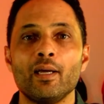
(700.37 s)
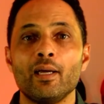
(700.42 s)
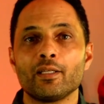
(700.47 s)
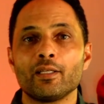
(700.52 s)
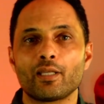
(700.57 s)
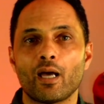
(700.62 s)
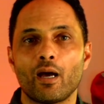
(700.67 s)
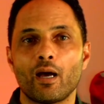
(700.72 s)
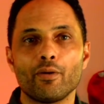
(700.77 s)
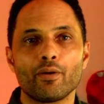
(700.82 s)

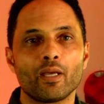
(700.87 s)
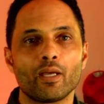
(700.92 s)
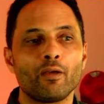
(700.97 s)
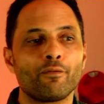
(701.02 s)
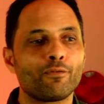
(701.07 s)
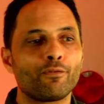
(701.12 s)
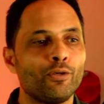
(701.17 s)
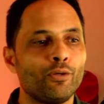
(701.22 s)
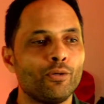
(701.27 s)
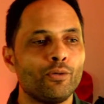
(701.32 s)
So if
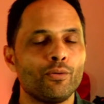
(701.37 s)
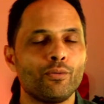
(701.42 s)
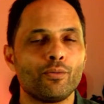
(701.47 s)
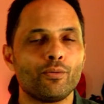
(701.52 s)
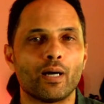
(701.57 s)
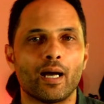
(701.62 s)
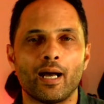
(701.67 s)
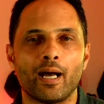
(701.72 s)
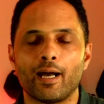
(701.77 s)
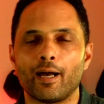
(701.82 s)
you
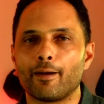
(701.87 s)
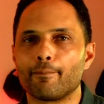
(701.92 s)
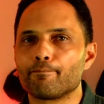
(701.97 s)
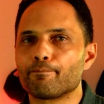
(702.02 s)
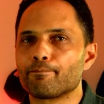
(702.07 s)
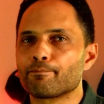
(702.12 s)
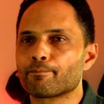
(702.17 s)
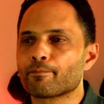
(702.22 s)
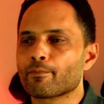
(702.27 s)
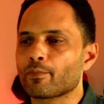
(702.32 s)

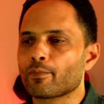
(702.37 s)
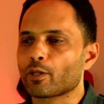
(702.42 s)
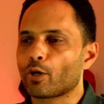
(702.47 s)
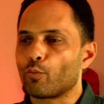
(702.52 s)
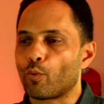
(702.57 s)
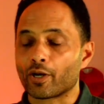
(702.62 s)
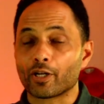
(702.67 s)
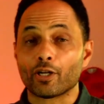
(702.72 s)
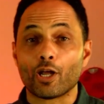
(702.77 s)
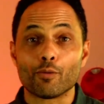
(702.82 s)
um,
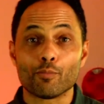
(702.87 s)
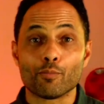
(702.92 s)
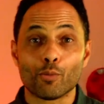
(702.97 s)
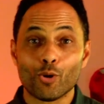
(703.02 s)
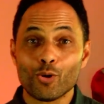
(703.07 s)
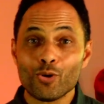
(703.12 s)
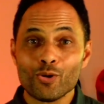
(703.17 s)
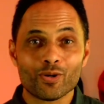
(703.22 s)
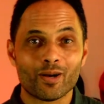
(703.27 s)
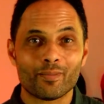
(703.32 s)
want to know
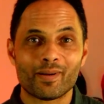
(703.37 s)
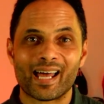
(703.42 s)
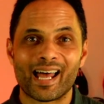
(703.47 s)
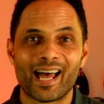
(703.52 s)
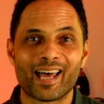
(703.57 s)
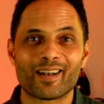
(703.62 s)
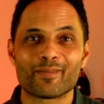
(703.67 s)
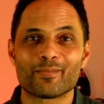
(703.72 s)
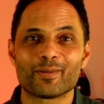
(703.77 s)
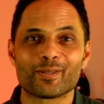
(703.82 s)
more about how
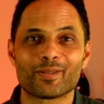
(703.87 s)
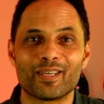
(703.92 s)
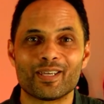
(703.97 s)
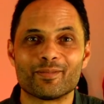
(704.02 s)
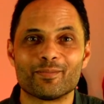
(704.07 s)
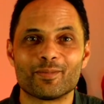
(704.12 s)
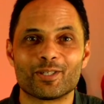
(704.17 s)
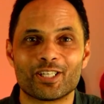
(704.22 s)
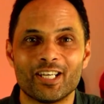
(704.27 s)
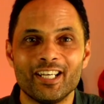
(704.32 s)
to build these
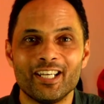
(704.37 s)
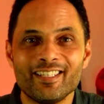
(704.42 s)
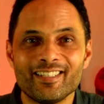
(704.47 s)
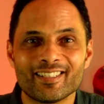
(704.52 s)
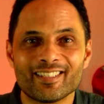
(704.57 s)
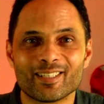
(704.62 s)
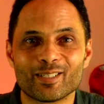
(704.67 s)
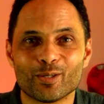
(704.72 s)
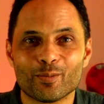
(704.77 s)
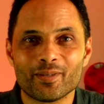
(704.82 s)
machines
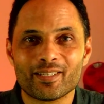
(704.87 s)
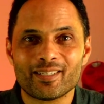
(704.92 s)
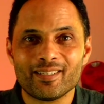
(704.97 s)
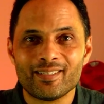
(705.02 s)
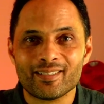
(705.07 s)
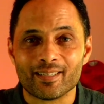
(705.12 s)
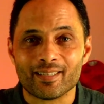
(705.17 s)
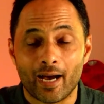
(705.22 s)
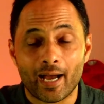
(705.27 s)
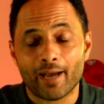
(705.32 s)
in your
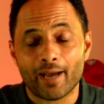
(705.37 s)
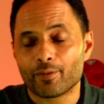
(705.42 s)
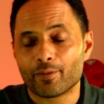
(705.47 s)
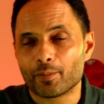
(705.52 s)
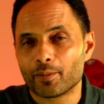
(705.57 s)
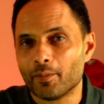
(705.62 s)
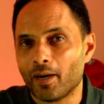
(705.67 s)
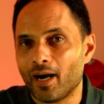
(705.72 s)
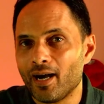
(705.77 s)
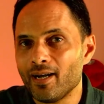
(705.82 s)
business, I have them in
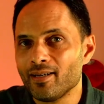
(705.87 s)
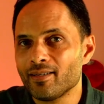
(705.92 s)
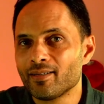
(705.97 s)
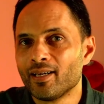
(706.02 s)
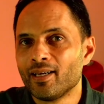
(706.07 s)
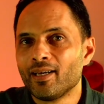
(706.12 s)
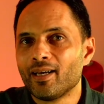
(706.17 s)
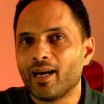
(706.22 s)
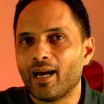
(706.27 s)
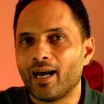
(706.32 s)
mind.
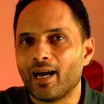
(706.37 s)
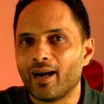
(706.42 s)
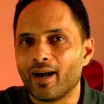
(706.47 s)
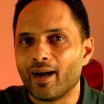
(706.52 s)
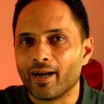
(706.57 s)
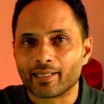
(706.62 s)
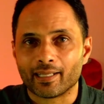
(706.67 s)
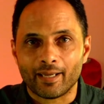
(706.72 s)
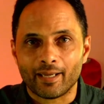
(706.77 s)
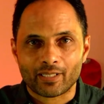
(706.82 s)
Uh,
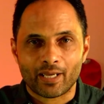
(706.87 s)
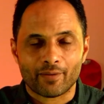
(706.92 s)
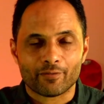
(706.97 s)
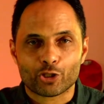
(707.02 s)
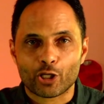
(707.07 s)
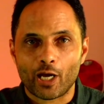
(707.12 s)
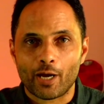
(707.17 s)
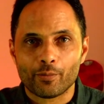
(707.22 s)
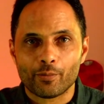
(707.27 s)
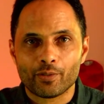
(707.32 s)
I'd love to have a
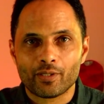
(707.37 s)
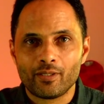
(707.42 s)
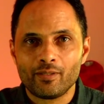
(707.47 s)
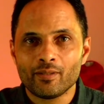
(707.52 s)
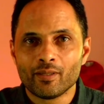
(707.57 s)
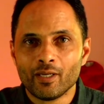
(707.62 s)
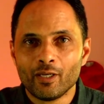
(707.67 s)
chat with you.